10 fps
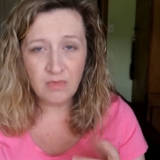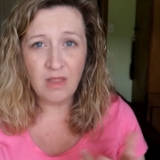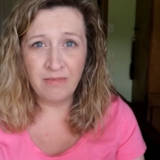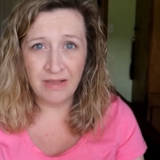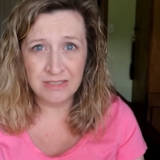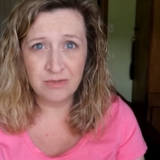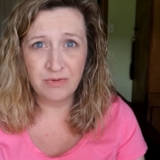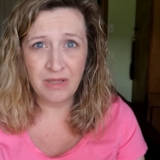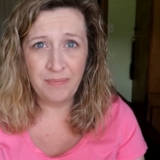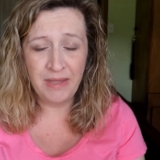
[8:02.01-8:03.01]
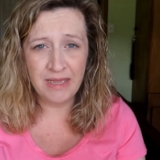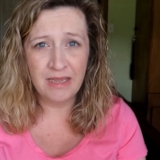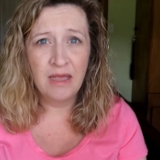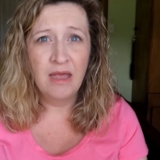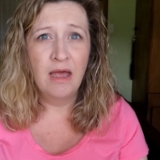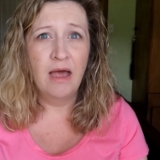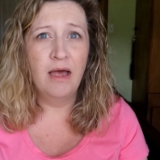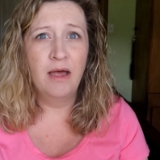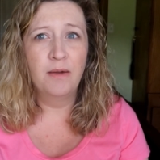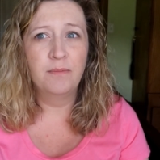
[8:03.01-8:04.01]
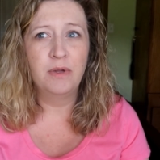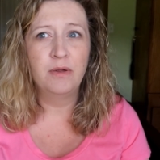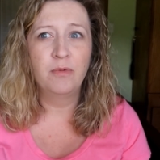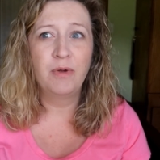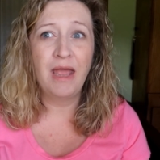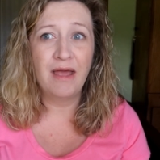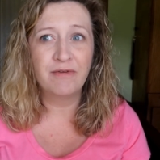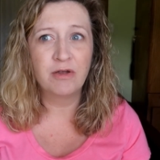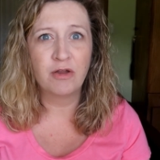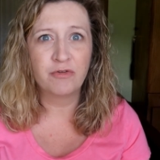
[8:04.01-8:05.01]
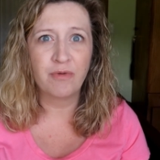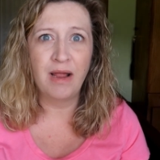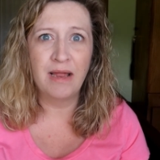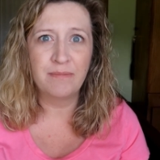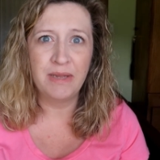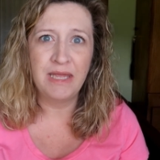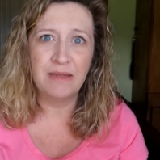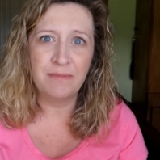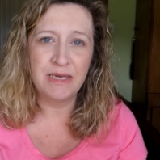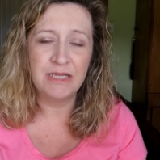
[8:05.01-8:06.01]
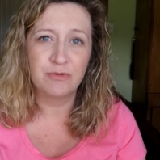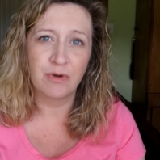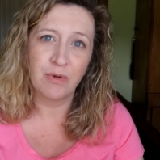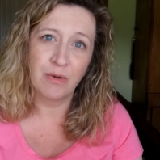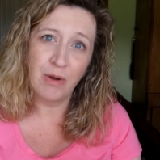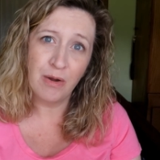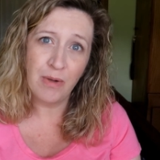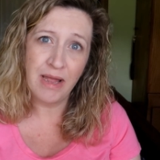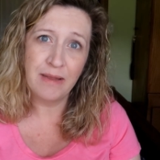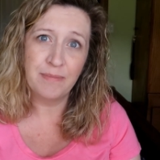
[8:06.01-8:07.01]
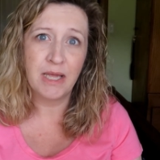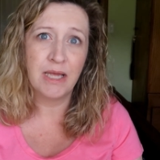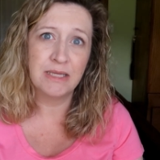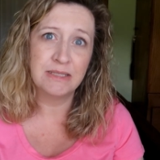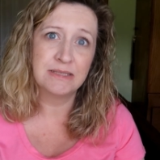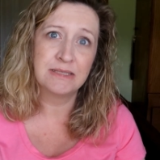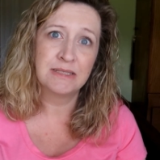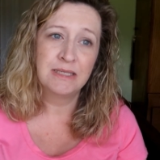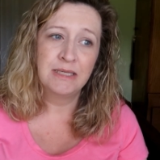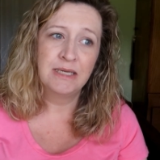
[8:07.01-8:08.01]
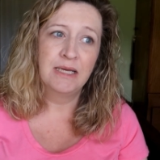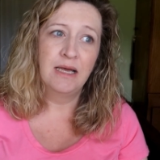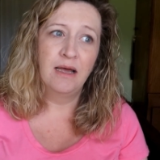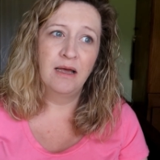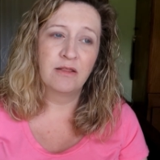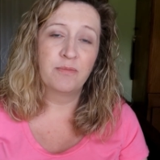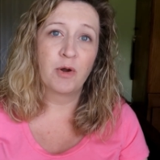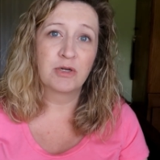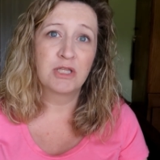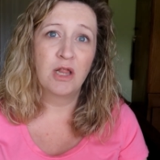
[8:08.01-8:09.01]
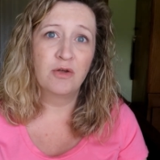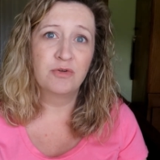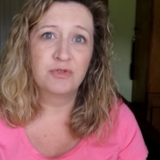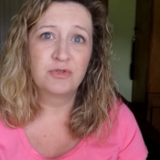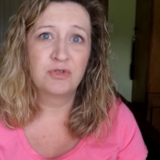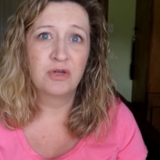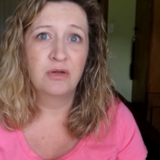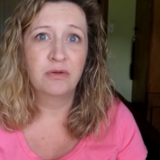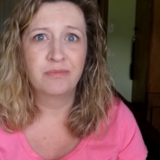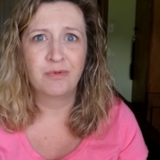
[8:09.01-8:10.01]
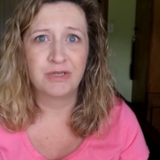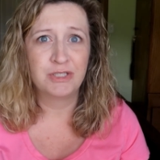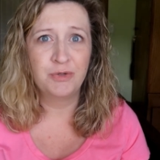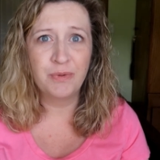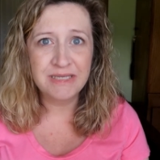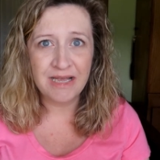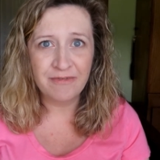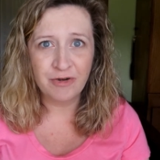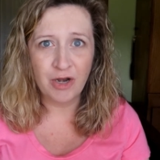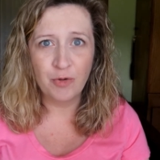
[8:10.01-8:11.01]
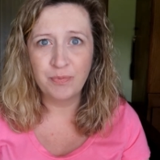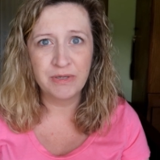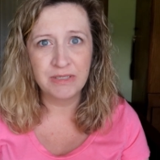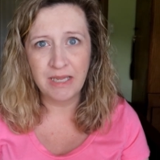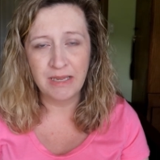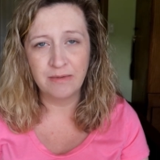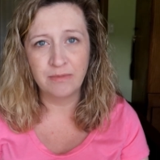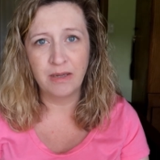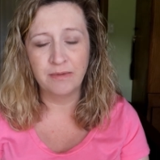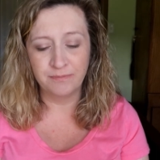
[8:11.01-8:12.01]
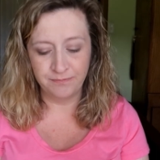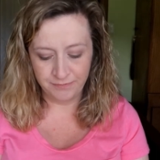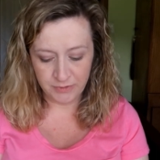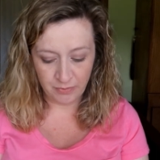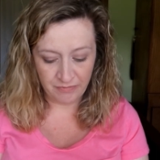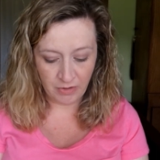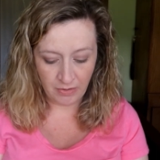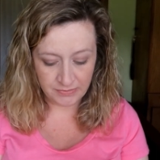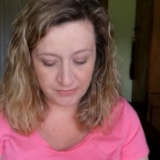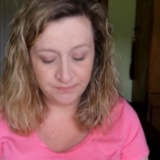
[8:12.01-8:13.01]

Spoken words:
That's the one they pick. We haven't got to ride Mickey and Minnie's Runaway Railway because the park's closed, what, 2 weeks after it opened, and so we've not